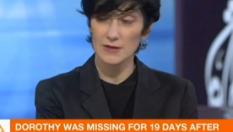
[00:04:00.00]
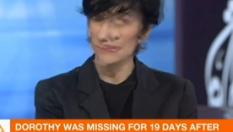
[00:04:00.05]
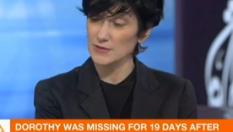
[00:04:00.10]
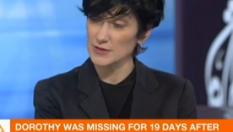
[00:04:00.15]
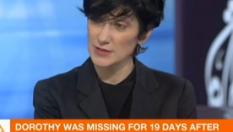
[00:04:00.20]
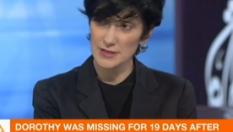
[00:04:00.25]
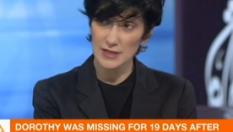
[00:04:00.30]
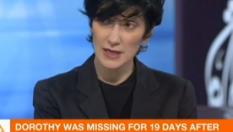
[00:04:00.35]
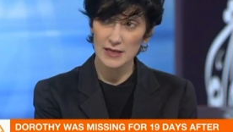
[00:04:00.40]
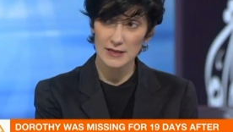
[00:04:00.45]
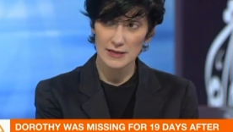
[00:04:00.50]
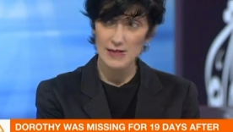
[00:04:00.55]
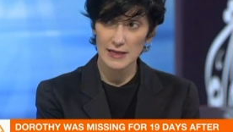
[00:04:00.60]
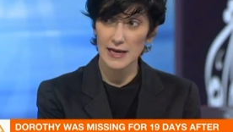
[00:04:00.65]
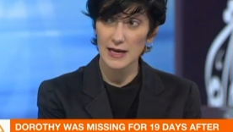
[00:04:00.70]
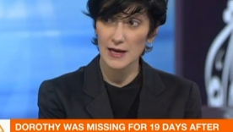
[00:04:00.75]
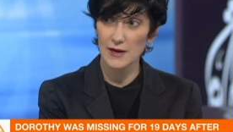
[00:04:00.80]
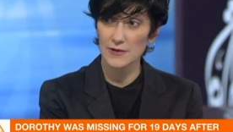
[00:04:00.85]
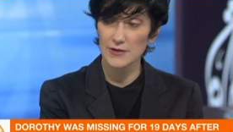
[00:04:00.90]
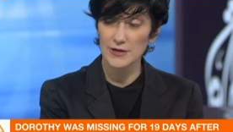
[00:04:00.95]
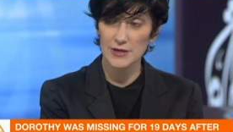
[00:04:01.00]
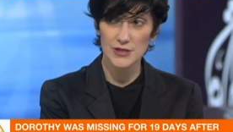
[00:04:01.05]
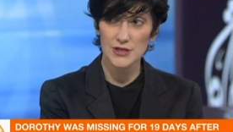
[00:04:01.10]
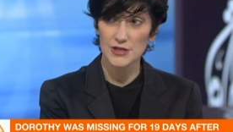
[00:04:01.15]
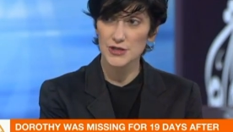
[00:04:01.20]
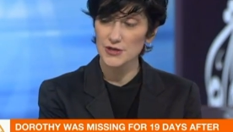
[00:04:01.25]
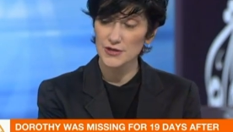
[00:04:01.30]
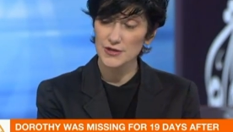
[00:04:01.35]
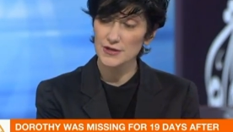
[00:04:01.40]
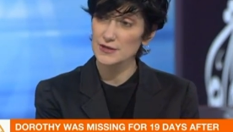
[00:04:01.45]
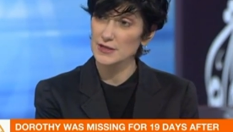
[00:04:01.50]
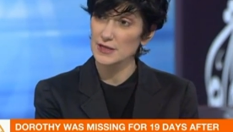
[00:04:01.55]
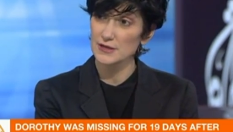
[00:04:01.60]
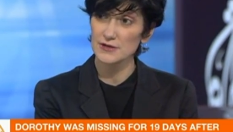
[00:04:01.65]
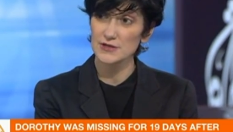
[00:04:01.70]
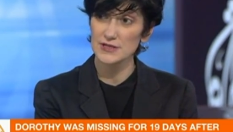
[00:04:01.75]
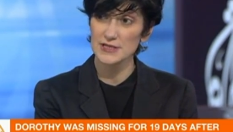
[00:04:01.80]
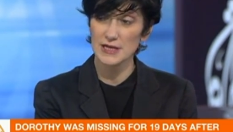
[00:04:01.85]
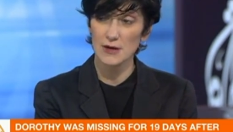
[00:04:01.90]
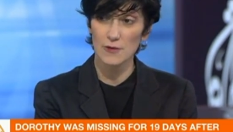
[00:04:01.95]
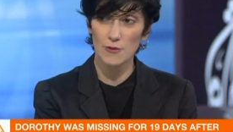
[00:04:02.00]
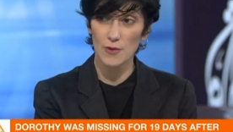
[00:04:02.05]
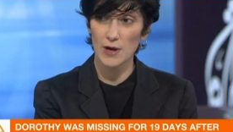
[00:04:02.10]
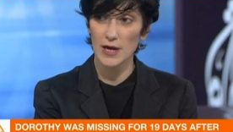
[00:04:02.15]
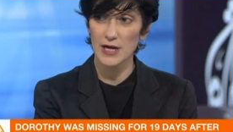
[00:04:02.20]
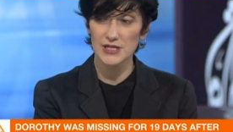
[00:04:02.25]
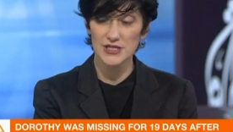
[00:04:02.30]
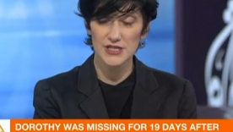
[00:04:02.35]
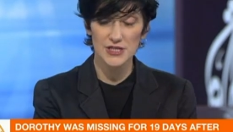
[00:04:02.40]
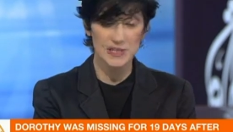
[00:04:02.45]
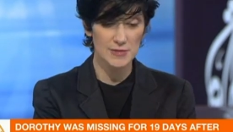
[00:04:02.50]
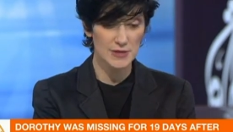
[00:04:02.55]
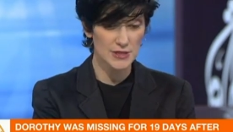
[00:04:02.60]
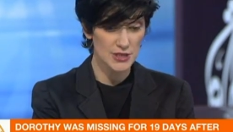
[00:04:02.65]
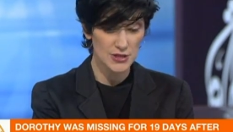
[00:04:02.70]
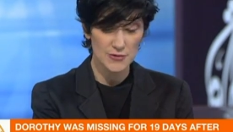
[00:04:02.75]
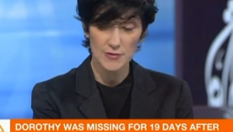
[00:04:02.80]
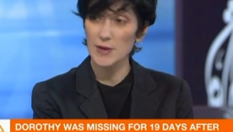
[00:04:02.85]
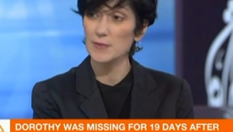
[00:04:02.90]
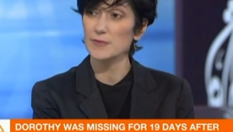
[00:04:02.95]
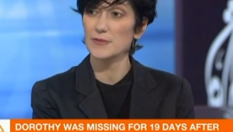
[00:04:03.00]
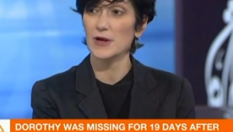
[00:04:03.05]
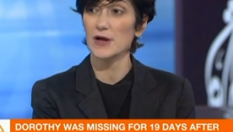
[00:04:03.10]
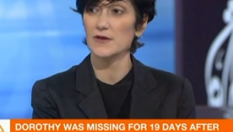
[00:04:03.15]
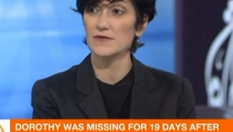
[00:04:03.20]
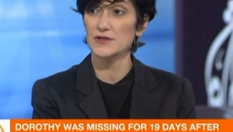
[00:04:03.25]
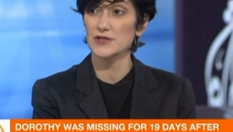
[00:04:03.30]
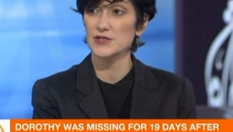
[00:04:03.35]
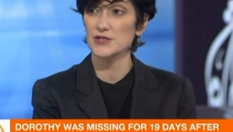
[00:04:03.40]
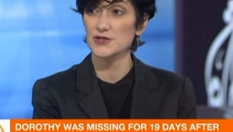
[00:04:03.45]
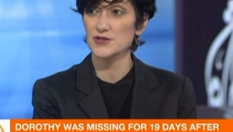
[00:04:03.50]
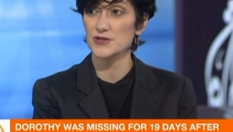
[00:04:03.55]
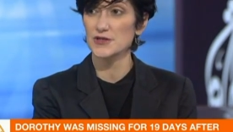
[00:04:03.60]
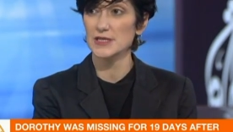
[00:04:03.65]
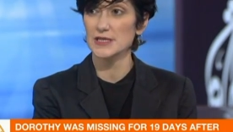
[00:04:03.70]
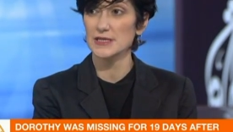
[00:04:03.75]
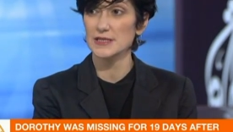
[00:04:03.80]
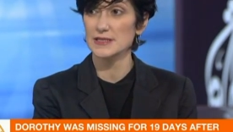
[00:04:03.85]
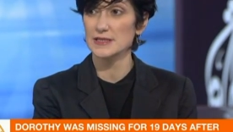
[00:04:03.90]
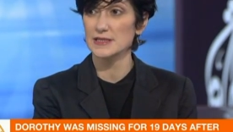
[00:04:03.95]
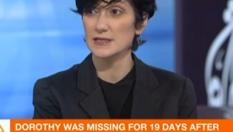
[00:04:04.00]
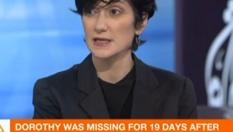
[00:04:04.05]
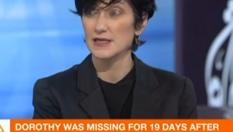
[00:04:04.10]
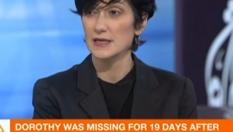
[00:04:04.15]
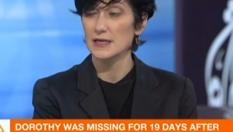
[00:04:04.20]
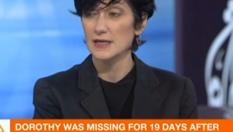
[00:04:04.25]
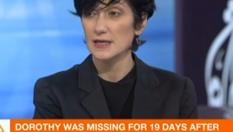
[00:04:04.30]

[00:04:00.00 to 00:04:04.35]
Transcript: it was not allowed, and she couldn't understand why she'd been swept off the streets,